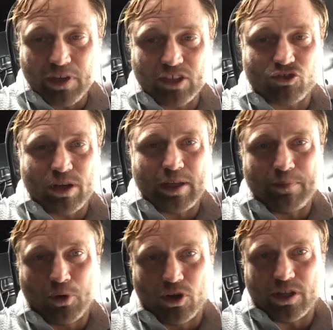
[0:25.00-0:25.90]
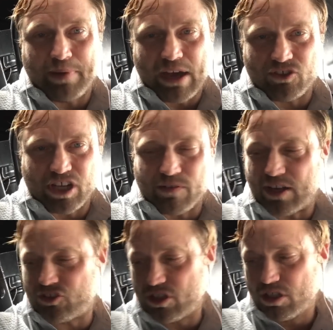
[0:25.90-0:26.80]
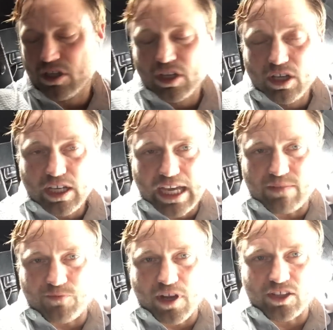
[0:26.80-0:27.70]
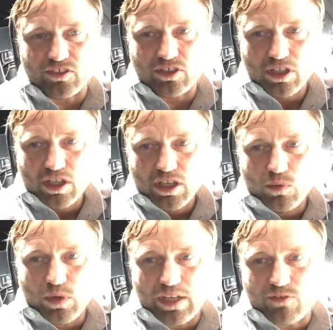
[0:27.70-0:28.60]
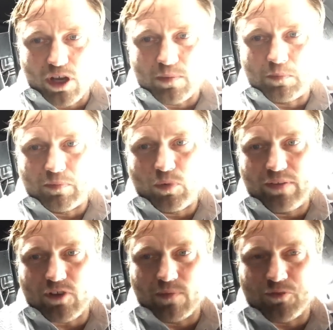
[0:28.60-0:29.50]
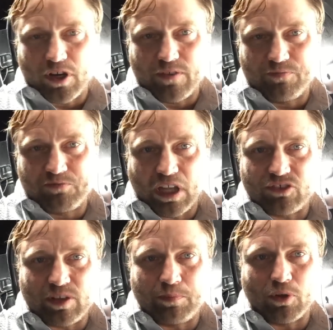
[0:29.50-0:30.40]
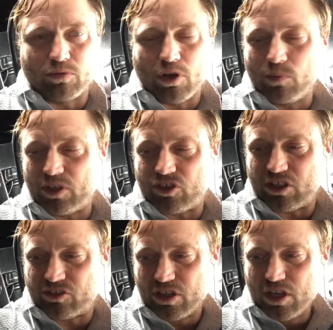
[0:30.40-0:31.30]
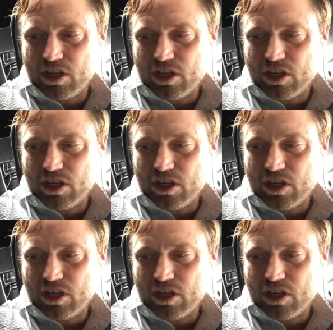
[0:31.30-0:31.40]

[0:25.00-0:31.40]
extremely important, the power generation, and for us we've gone for a simple route, which is